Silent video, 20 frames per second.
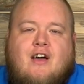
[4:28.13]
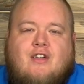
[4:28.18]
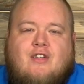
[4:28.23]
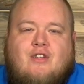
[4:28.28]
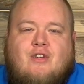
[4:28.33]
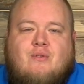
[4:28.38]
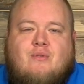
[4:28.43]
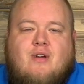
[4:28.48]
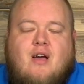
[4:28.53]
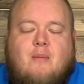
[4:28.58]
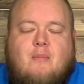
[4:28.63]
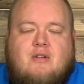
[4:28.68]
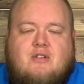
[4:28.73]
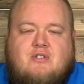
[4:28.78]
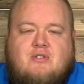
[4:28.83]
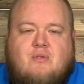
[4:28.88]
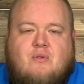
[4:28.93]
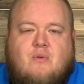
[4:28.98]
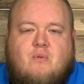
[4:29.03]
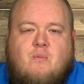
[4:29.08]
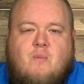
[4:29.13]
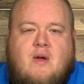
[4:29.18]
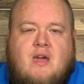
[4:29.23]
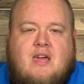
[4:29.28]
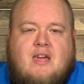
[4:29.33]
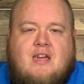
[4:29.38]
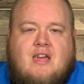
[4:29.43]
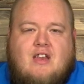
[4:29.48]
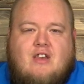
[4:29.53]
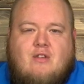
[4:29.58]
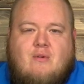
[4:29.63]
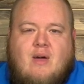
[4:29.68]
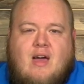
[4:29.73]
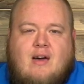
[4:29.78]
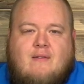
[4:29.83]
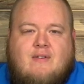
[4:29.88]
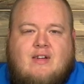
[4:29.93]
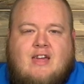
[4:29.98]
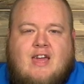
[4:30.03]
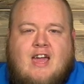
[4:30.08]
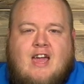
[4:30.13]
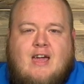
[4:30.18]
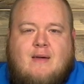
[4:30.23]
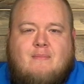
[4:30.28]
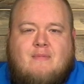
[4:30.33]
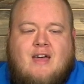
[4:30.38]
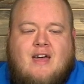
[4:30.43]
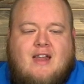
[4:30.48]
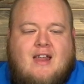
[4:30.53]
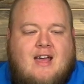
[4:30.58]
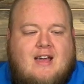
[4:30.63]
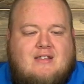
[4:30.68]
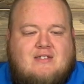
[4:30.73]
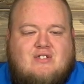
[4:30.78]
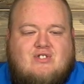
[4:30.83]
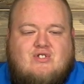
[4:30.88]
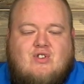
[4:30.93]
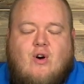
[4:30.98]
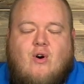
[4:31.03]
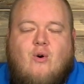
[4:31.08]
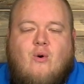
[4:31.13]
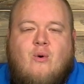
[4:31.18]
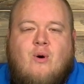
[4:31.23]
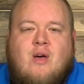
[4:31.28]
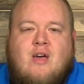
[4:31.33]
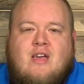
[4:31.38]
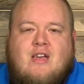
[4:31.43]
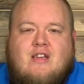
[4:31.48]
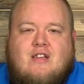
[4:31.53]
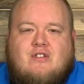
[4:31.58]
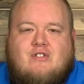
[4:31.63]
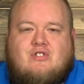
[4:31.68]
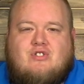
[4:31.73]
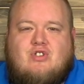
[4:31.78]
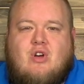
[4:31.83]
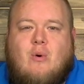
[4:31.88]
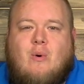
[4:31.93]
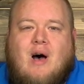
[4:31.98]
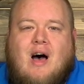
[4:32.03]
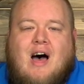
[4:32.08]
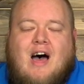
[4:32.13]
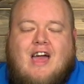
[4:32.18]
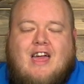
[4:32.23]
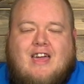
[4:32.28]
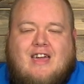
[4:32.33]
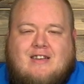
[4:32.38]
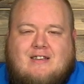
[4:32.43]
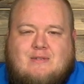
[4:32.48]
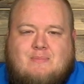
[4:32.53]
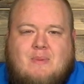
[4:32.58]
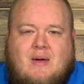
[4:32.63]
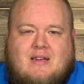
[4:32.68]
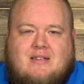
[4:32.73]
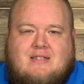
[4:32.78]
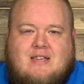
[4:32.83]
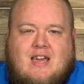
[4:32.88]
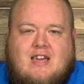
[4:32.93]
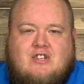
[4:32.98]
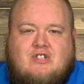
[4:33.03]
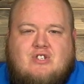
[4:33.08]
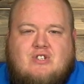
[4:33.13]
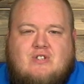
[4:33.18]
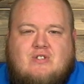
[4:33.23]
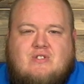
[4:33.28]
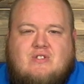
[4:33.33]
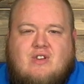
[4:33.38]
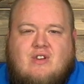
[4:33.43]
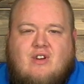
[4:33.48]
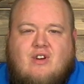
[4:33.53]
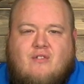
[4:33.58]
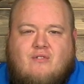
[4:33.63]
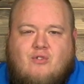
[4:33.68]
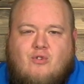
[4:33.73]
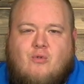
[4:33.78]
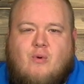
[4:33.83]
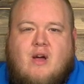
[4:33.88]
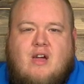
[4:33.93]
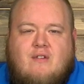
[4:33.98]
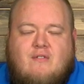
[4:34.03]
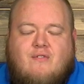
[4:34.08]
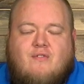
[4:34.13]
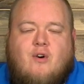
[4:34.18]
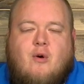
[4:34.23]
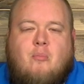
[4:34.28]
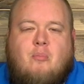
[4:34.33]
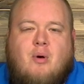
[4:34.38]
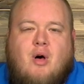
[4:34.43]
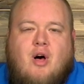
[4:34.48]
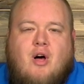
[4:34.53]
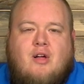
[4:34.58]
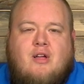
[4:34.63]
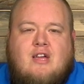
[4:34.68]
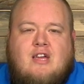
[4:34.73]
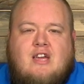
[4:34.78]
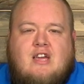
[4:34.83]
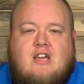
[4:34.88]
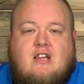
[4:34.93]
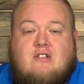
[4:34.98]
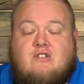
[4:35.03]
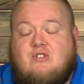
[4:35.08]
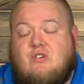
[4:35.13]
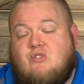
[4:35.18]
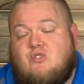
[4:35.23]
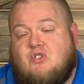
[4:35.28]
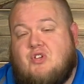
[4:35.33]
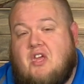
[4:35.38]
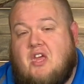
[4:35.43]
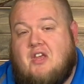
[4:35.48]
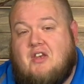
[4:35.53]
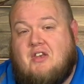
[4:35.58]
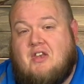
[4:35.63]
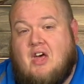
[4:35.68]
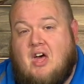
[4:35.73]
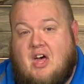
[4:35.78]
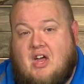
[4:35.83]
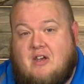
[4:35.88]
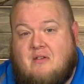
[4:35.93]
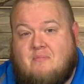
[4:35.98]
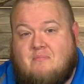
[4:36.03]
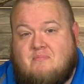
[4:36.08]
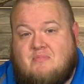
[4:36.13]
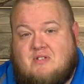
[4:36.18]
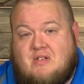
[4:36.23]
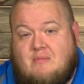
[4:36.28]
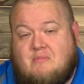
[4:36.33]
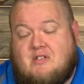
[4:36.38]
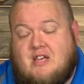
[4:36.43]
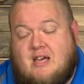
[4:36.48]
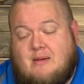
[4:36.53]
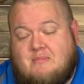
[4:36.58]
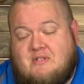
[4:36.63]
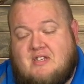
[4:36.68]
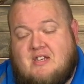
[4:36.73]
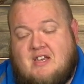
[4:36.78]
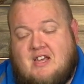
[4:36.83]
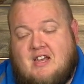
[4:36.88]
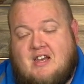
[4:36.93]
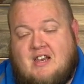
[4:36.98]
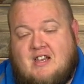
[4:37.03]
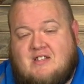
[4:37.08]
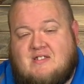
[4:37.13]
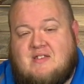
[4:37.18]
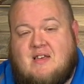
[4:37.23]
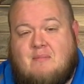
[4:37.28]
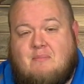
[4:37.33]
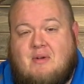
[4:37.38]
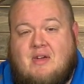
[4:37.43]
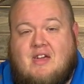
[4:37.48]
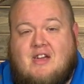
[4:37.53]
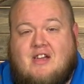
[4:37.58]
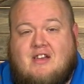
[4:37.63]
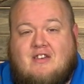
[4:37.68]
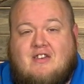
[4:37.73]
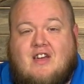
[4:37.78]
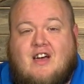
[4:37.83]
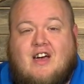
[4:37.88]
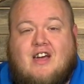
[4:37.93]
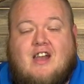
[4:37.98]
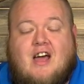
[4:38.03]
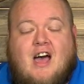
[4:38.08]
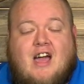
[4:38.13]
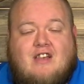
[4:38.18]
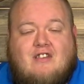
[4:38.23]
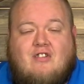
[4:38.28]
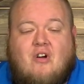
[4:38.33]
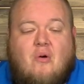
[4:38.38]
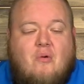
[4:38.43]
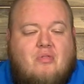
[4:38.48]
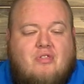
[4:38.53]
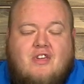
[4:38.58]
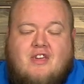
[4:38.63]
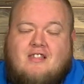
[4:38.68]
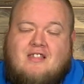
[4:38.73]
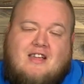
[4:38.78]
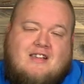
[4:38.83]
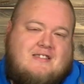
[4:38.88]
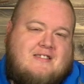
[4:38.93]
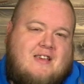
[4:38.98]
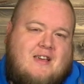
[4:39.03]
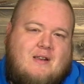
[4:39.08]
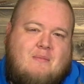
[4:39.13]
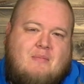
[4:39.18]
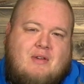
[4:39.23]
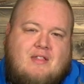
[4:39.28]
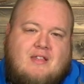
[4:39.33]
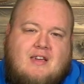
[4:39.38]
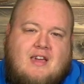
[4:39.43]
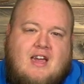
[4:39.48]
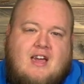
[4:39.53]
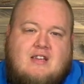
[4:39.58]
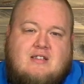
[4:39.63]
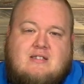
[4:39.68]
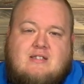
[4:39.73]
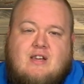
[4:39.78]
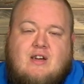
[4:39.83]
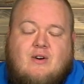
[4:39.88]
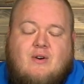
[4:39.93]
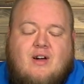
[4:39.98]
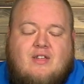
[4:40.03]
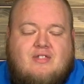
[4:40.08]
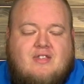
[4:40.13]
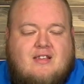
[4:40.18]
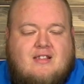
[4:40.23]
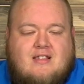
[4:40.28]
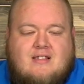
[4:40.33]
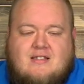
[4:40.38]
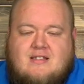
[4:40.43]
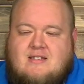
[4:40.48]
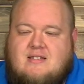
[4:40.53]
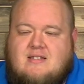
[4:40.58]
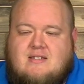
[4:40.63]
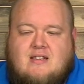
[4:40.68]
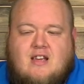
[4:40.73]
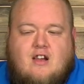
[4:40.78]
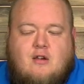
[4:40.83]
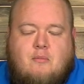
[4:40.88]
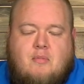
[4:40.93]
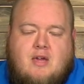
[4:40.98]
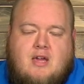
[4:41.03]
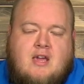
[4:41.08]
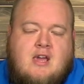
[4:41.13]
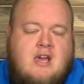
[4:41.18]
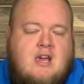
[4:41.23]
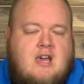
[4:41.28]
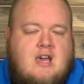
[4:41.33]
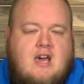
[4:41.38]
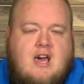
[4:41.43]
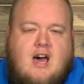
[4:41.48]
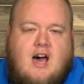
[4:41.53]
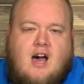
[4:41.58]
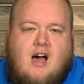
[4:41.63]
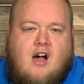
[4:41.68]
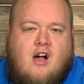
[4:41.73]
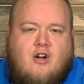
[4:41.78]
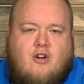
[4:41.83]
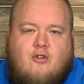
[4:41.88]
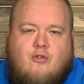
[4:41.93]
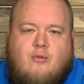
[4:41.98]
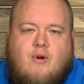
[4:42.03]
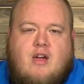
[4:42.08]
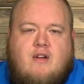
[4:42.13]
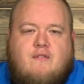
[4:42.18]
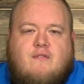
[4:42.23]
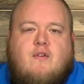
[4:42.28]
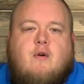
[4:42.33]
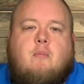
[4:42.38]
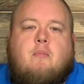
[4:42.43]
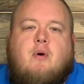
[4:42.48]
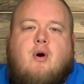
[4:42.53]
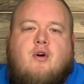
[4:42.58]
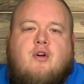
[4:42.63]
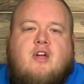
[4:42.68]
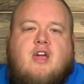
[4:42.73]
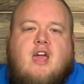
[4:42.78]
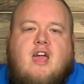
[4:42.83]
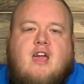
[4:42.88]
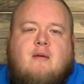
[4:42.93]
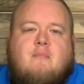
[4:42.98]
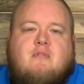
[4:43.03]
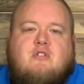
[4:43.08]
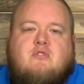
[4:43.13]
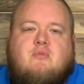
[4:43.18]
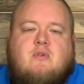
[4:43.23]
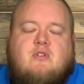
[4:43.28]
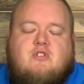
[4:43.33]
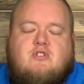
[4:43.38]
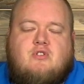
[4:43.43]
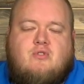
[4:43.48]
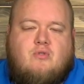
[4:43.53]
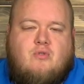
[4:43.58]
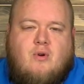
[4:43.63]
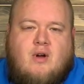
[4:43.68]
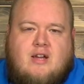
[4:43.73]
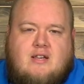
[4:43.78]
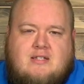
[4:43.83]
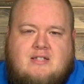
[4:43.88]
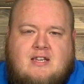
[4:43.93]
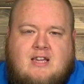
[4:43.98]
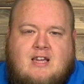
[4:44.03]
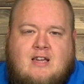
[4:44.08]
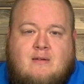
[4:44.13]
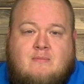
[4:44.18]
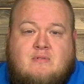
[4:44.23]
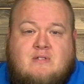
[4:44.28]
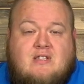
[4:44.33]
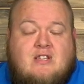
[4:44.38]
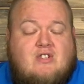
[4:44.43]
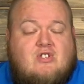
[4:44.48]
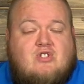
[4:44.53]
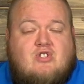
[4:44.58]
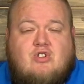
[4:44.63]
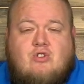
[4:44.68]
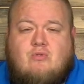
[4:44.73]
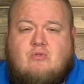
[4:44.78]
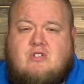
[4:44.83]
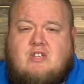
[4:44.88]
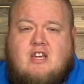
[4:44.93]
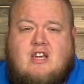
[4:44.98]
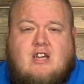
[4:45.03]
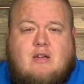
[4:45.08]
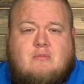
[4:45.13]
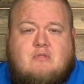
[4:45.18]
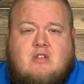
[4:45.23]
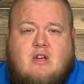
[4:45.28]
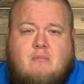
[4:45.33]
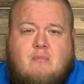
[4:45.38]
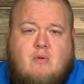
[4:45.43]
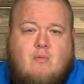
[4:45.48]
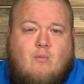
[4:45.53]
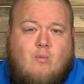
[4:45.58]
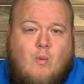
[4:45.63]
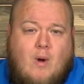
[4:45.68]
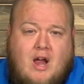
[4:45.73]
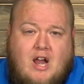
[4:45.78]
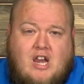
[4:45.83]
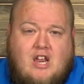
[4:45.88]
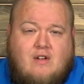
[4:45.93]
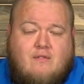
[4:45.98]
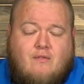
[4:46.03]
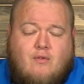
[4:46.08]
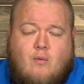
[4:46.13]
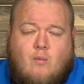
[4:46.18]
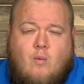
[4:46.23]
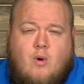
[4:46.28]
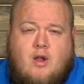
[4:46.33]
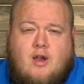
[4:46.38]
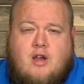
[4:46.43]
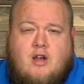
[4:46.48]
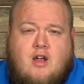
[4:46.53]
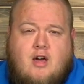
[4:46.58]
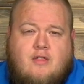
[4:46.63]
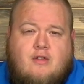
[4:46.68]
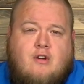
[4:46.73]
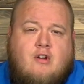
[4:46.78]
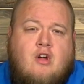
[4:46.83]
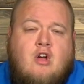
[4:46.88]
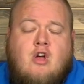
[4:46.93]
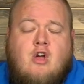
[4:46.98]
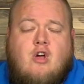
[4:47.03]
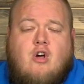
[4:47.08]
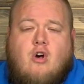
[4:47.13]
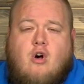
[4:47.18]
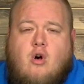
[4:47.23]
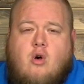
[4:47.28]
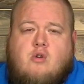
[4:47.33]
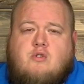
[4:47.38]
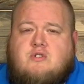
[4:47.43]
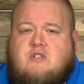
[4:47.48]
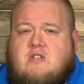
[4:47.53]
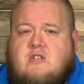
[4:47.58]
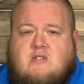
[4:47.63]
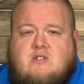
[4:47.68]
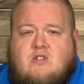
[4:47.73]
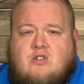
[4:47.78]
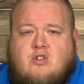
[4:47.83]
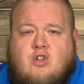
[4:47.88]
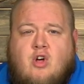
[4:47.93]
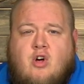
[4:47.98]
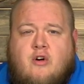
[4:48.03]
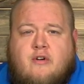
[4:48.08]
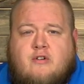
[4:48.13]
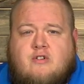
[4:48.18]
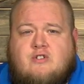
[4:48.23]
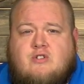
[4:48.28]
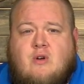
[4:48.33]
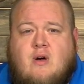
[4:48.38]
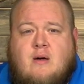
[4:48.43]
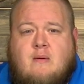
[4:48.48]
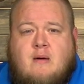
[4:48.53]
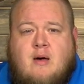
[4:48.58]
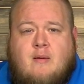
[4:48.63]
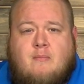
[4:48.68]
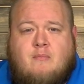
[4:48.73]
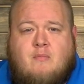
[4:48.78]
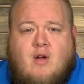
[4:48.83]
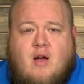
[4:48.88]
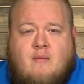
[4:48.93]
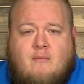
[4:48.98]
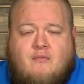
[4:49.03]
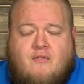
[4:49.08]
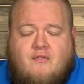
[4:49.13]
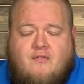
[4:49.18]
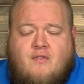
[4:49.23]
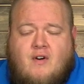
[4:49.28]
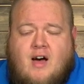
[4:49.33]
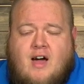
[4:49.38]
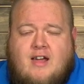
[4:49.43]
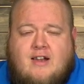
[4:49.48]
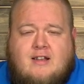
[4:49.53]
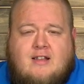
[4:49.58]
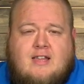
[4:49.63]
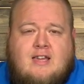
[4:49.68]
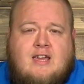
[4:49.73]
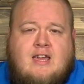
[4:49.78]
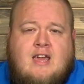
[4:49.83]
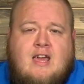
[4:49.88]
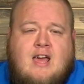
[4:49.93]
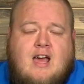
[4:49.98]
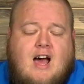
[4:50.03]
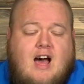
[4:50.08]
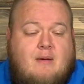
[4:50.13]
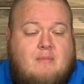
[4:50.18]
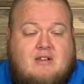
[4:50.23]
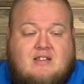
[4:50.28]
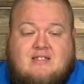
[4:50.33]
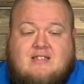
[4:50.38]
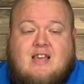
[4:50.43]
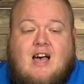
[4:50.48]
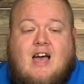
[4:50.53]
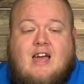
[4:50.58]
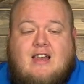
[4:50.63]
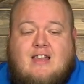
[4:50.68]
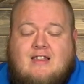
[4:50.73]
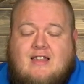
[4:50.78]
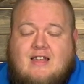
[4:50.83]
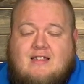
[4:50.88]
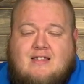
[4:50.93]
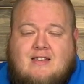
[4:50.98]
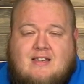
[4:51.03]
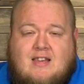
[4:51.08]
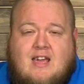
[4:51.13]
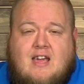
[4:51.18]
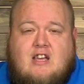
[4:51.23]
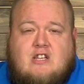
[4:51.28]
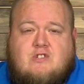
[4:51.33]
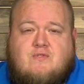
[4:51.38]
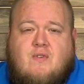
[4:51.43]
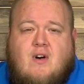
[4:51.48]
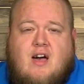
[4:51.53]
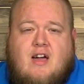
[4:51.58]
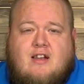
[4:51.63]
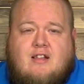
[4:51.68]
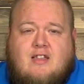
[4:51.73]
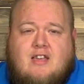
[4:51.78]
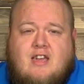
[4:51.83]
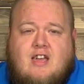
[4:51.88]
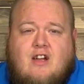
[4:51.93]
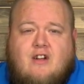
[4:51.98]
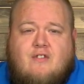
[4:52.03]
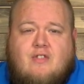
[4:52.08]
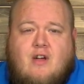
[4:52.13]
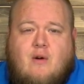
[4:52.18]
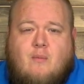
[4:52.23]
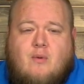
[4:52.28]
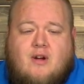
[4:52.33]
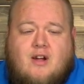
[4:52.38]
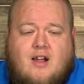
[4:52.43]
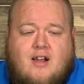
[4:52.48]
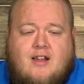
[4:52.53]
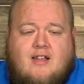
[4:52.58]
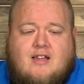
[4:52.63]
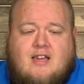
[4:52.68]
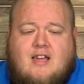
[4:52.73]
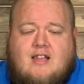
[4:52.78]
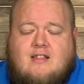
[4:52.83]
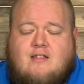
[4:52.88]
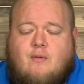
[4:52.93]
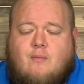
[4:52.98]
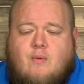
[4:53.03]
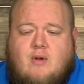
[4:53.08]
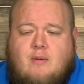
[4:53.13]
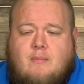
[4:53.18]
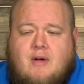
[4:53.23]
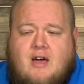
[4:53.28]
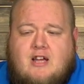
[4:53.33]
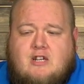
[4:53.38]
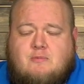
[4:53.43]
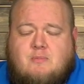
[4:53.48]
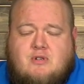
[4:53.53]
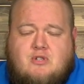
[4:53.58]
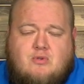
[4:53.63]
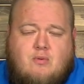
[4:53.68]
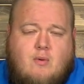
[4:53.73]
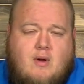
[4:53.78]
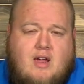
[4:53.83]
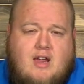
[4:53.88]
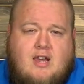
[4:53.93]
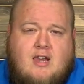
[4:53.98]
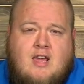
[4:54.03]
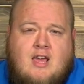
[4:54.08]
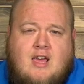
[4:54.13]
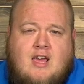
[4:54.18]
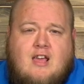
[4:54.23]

you come into a week and you have a game that has so high expectations of great football, it's usually a dud. Sometimes it ends up being a dud. I don't think that's going to be the case, though. I think that this is going to be a great football game between two great teams. These two teams have been waiting for one another all season long. So I'm excited that the day is finally here, that we're going to get the rematch between